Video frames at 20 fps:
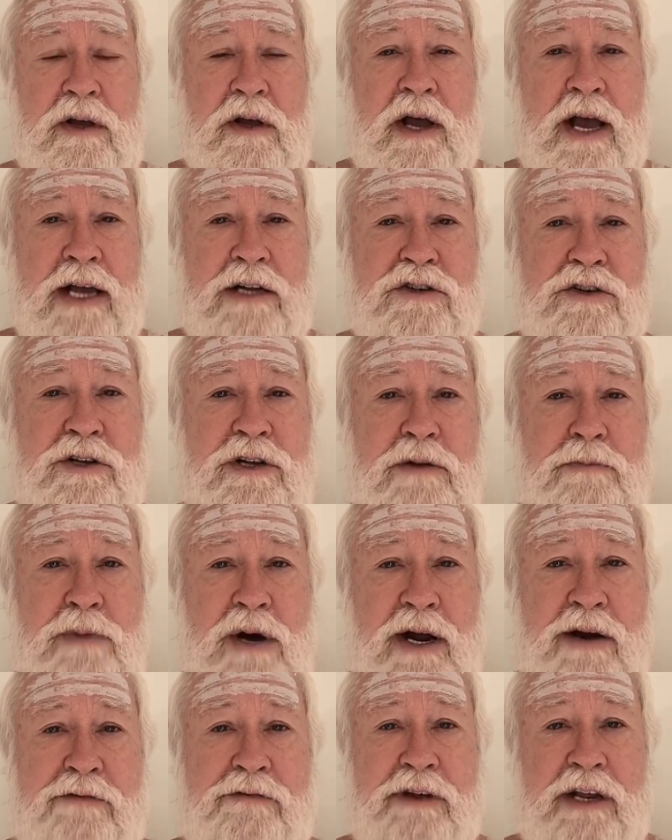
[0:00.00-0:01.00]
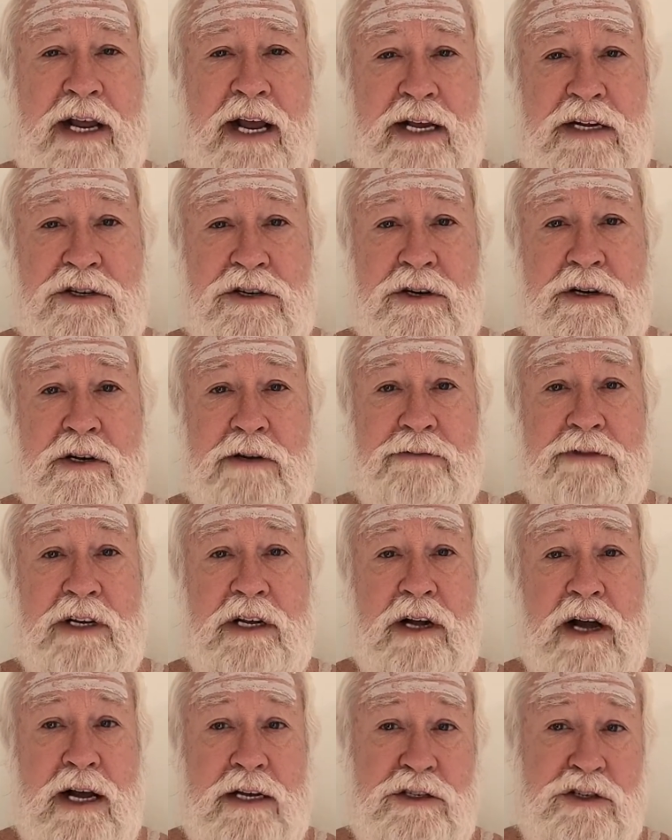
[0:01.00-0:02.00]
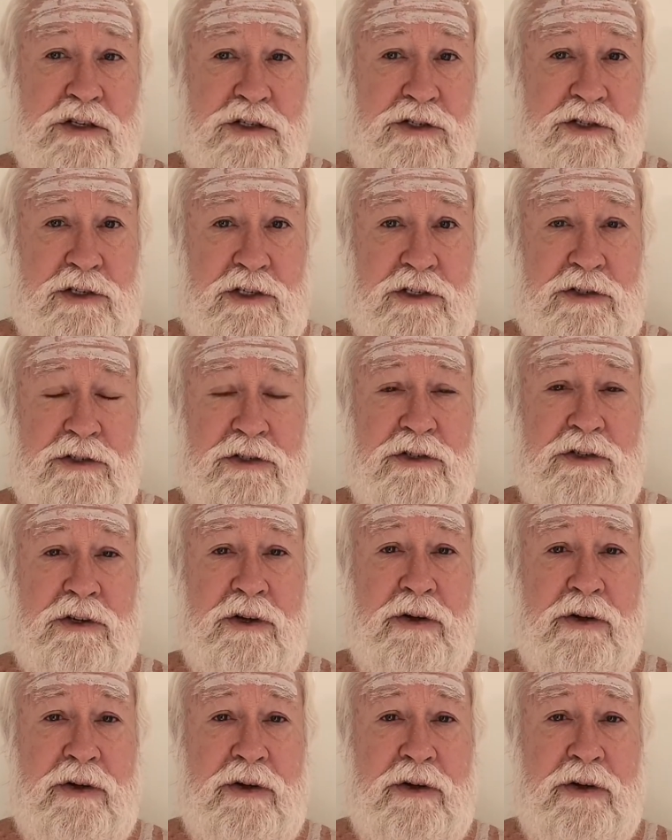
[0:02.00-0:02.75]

Actually, a modification of the consciousness,